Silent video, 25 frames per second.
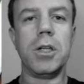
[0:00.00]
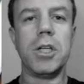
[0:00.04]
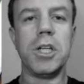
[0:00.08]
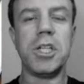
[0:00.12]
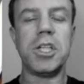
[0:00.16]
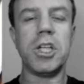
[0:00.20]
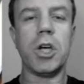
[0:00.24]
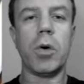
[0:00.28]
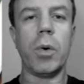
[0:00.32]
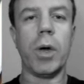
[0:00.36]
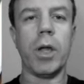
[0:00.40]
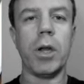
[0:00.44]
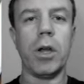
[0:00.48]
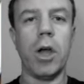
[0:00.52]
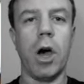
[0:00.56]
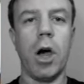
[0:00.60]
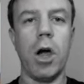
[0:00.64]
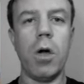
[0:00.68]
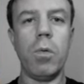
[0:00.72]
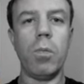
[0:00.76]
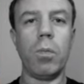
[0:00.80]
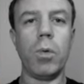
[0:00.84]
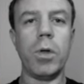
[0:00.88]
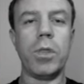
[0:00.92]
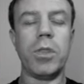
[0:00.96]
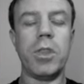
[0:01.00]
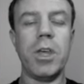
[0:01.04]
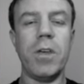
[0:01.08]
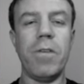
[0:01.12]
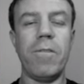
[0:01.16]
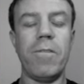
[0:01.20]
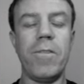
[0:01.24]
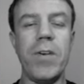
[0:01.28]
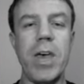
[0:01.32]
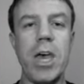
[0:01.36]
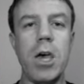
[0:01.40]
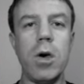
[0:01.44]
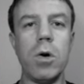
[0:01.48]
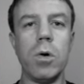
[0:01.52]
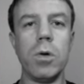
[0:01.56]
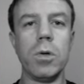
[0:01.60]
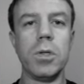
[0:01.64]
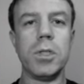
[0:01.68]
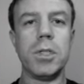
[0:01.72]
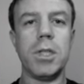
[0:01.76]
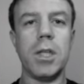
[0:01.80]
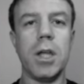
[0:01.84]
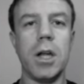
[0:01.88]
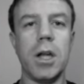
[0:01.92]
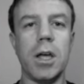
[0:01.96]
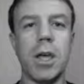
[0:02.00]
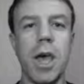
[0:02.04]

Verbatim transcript: Just a quick note with the fields that